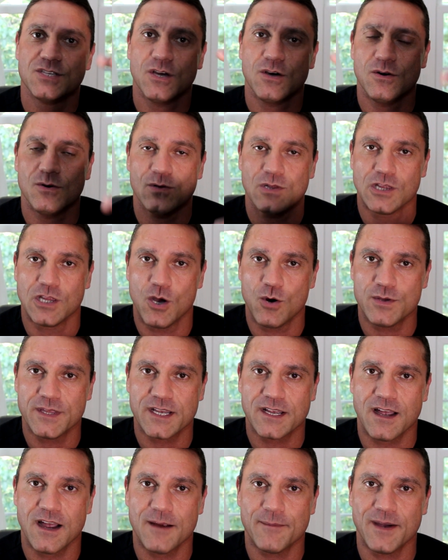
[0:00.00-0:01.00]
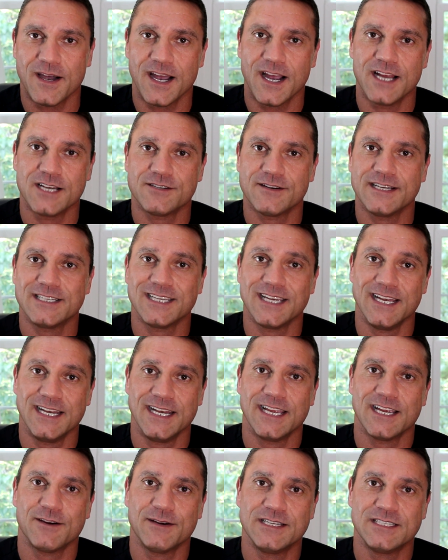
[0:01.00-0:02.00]
So lower the carbohydrates
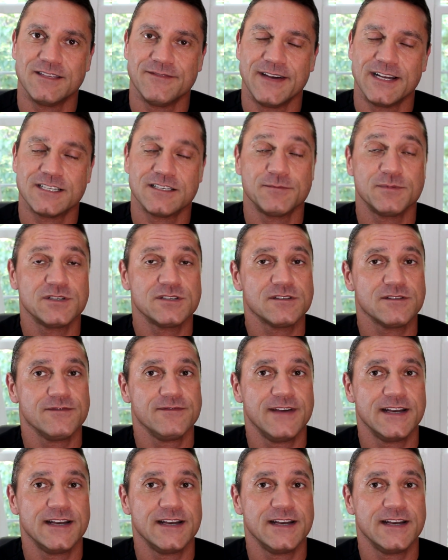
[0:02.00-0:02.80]
and increase the vegetables.